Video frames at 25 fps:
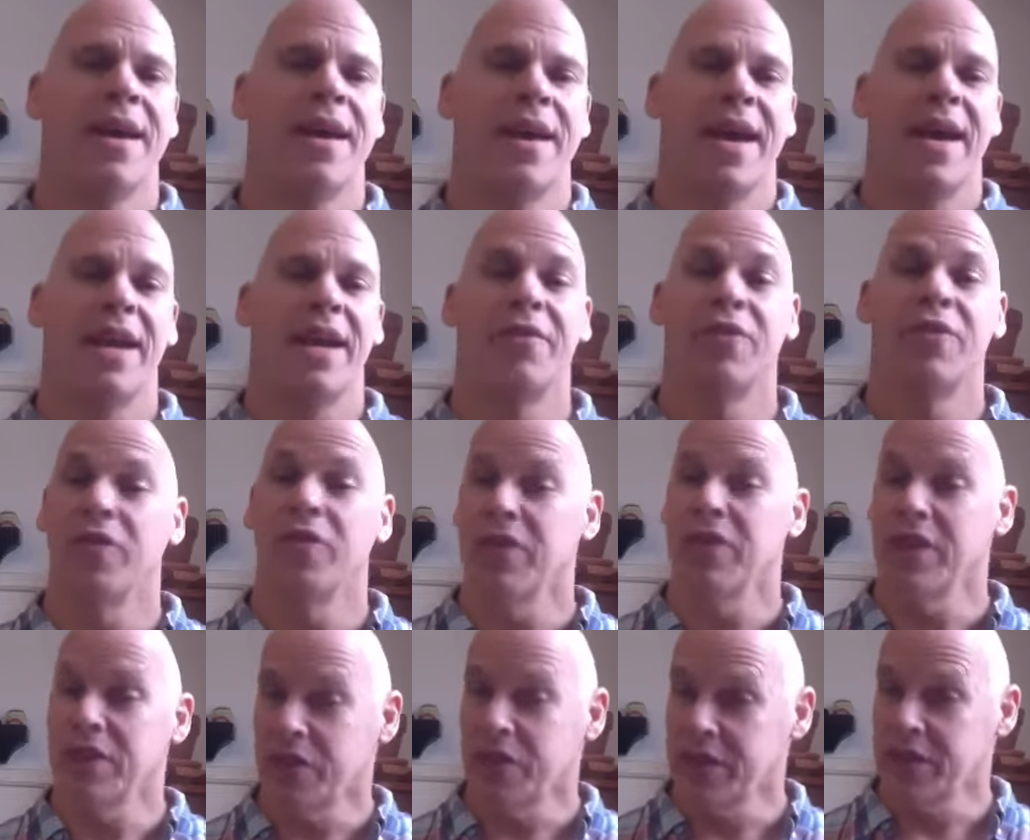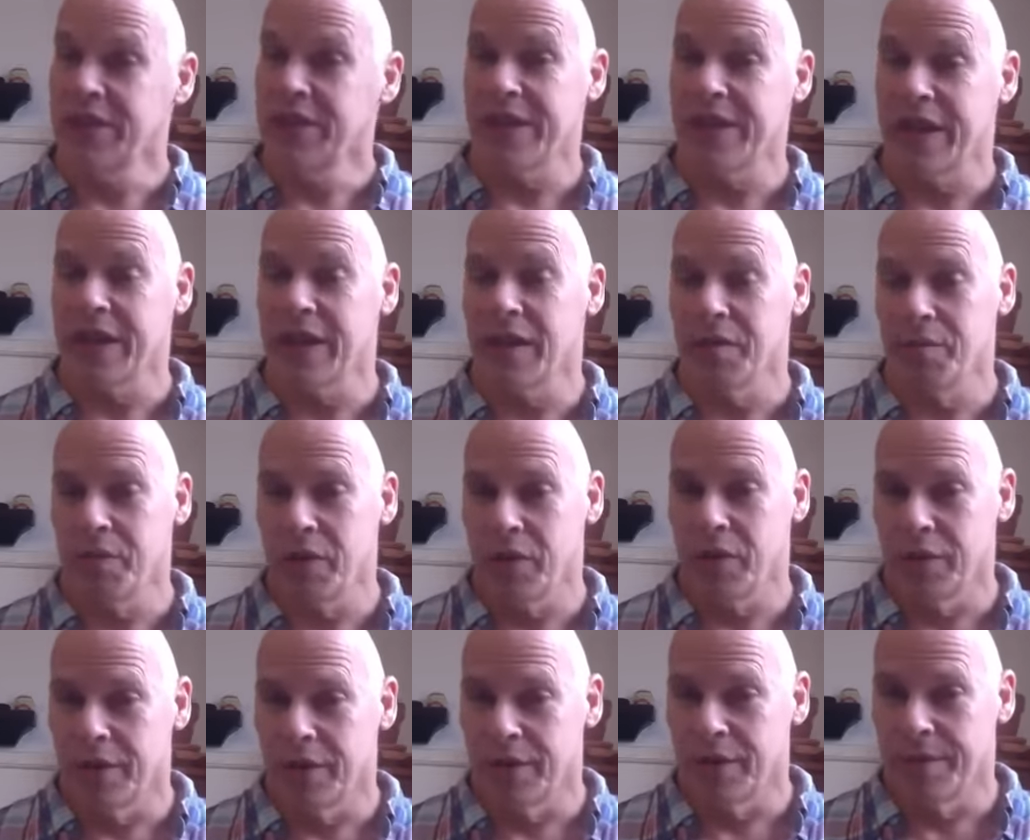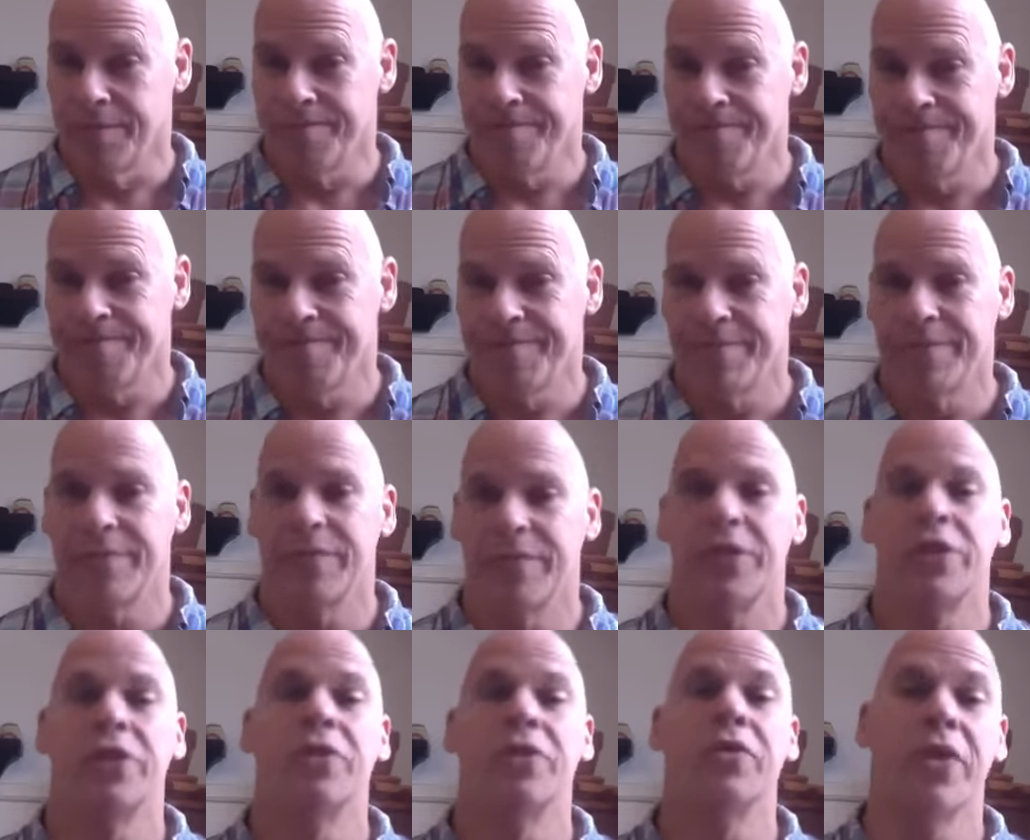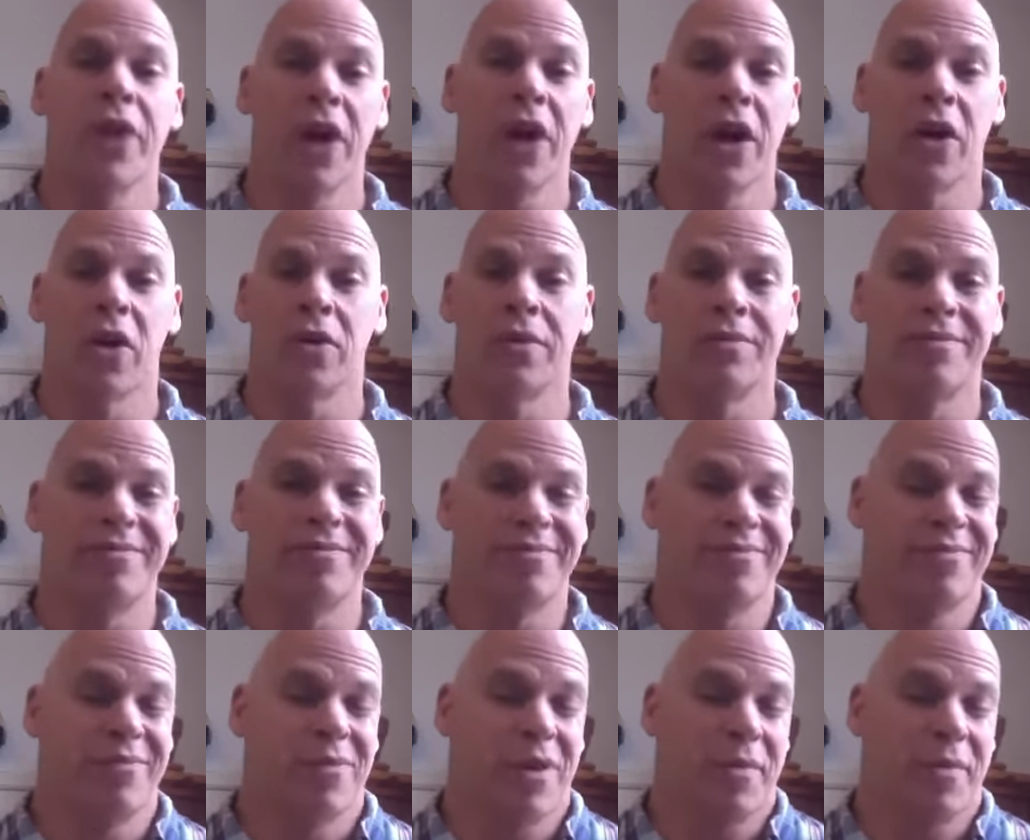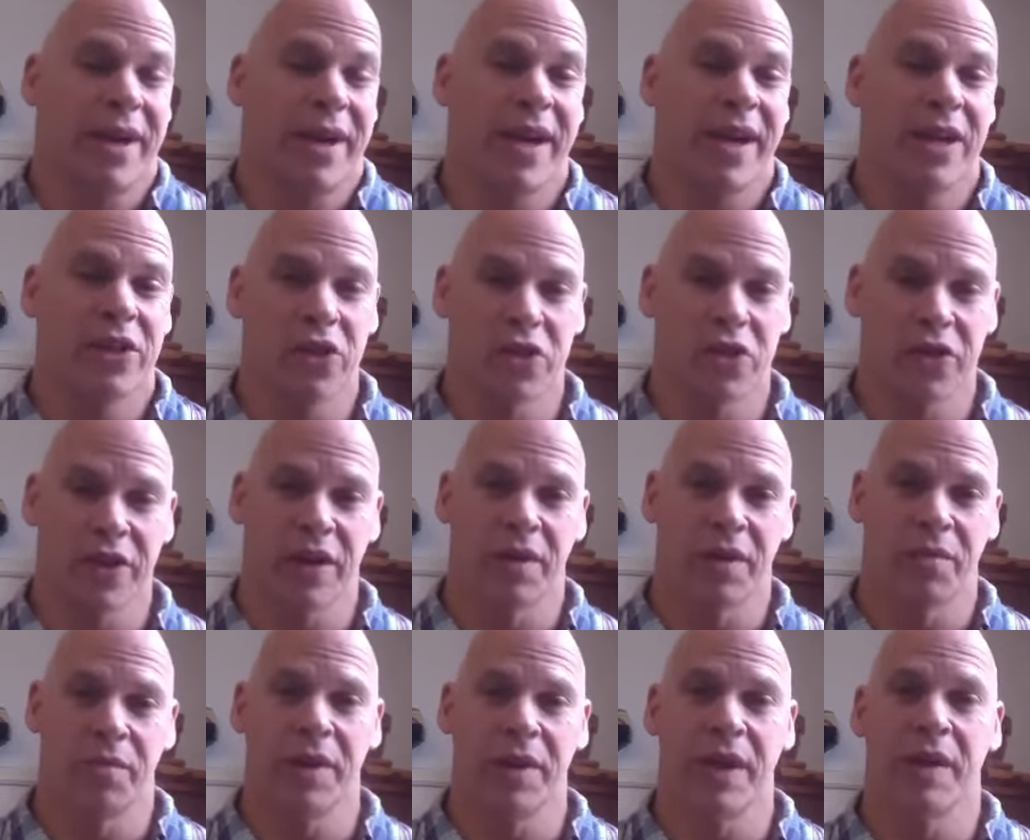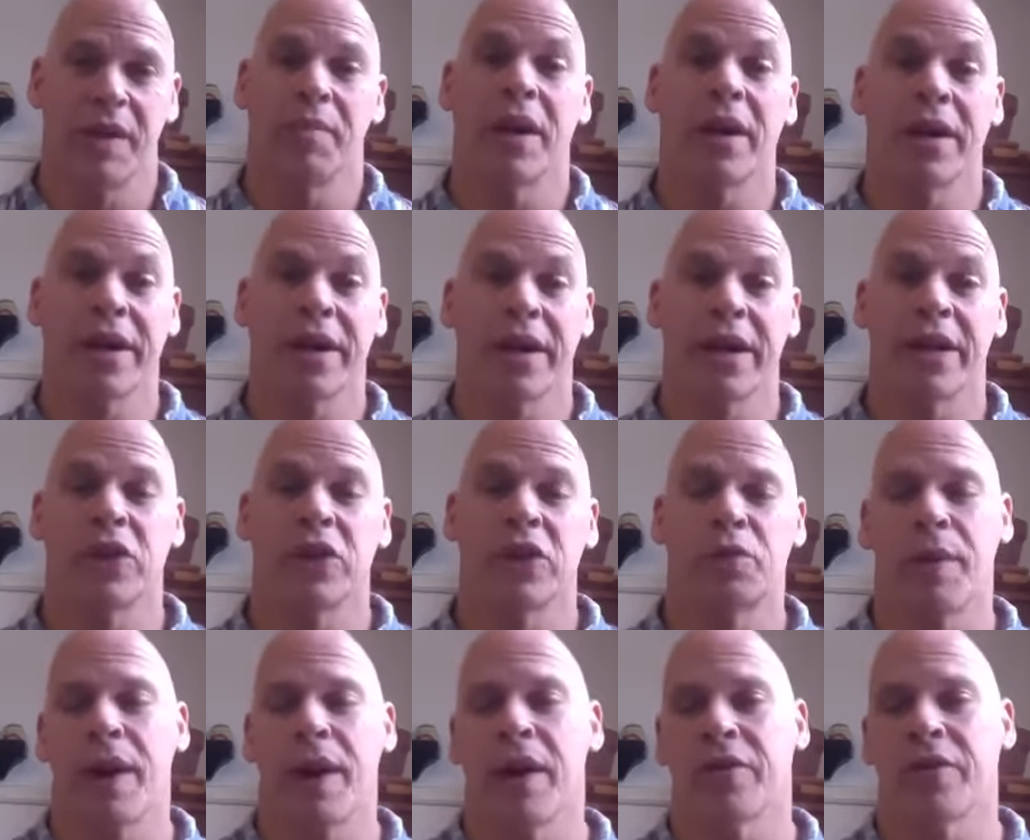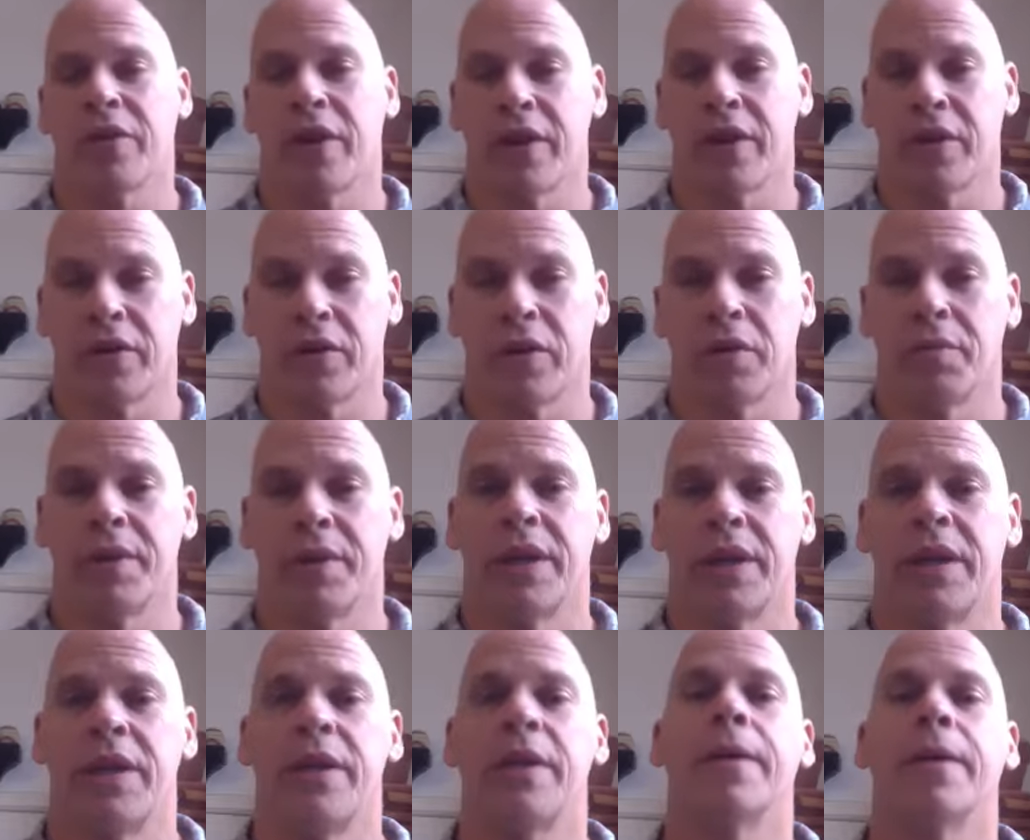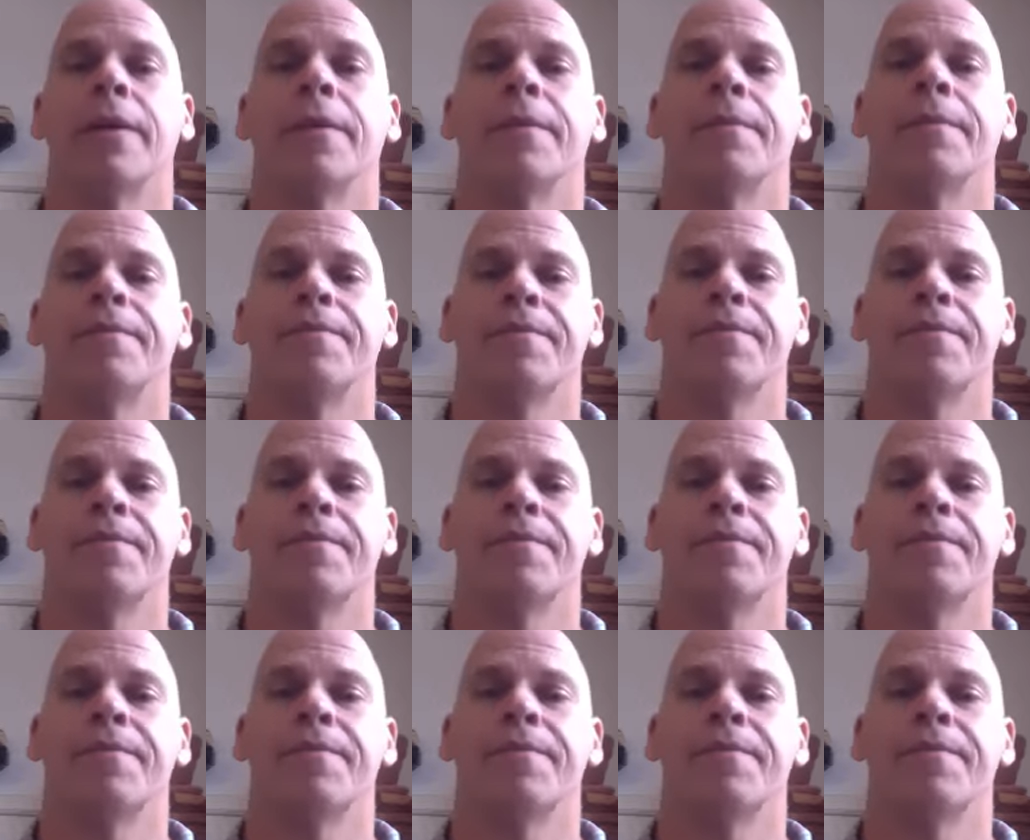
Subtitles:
And if you've listened to Zen Commuter, you know what my answer is going to be, but I'm going to expound on it a little bit here.